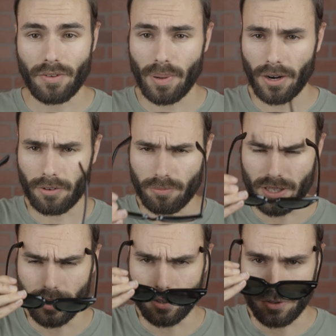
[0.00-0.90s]
have a pair of
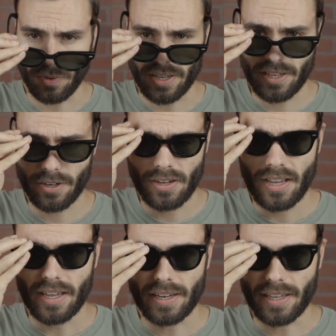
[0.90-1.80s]
Meteors right here,
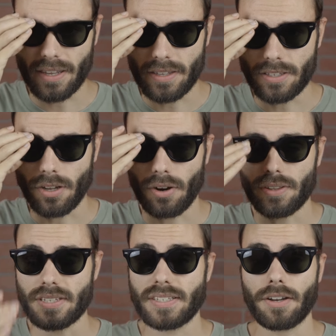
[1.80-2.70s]
and again, these are
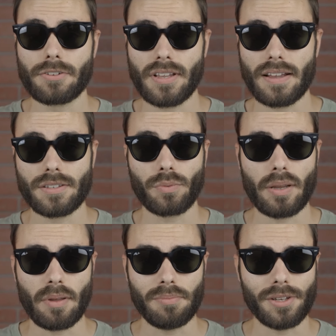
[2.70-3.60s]
the standard size, of
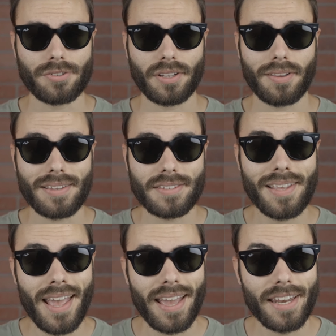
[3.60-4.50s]
Ray-Ban Meteor sunglasses,
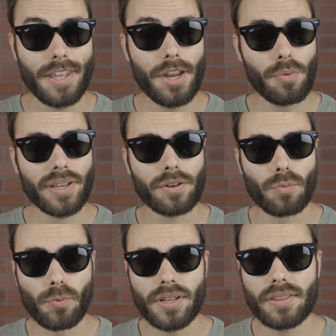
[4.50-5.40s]
and here we
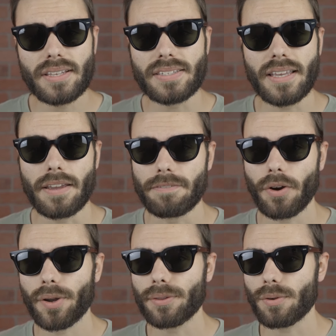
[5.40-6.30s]
can really see a
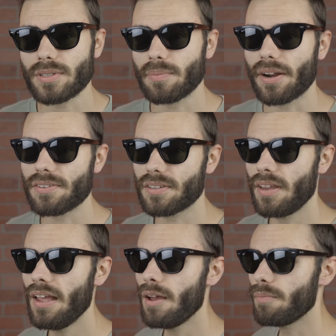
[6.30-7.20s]
very close
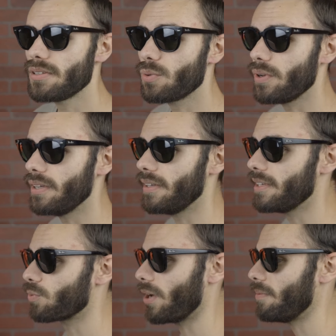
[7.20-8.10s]
comparison between
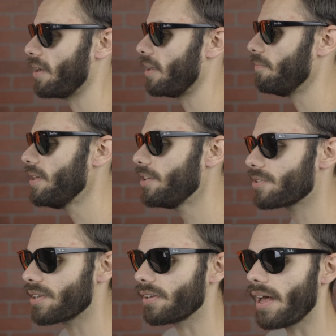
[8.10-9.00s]
these Ray-Ban Meteor
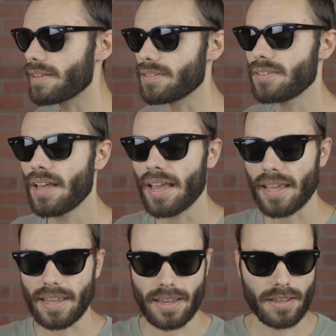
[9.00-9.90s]
sunglasses
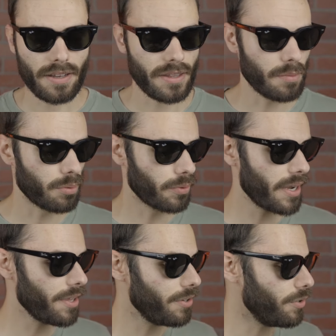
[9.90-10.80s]
and the
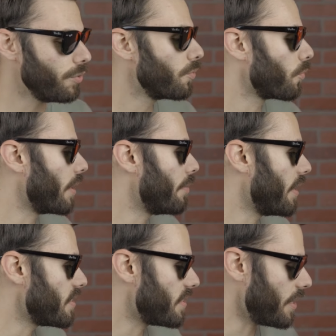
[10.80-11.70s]
brand new
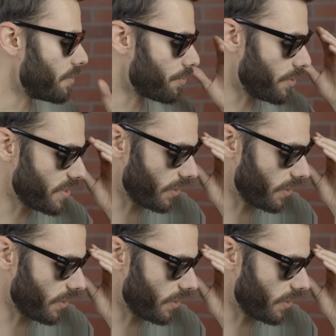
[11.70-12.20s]
Ray-Ban State Street